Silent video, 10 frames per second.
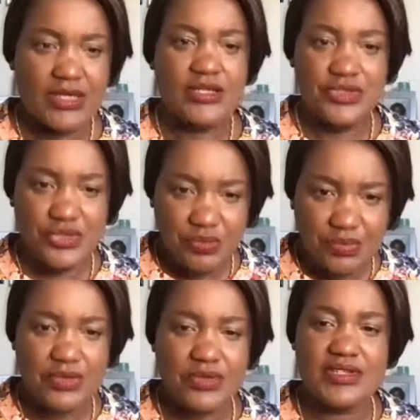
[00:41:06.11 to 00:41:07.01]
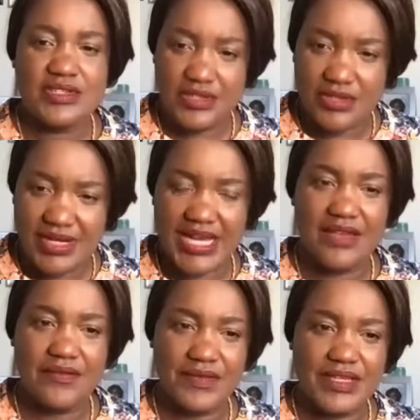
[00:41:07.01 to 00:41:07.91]
you build your
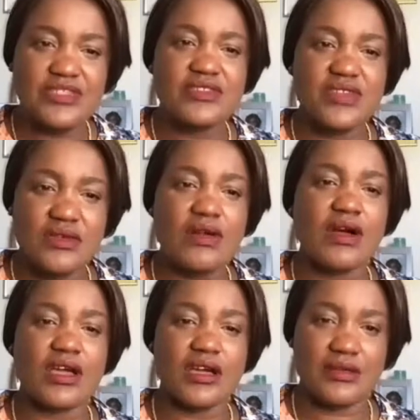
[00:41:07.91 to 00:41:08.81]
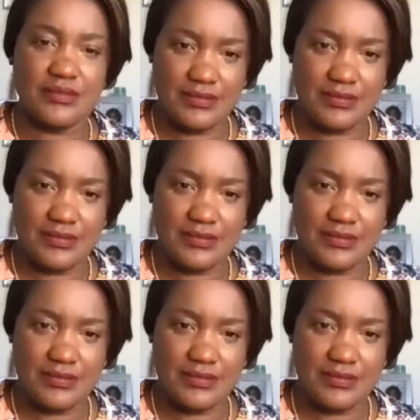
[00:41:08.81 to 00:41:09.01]
life into the rock.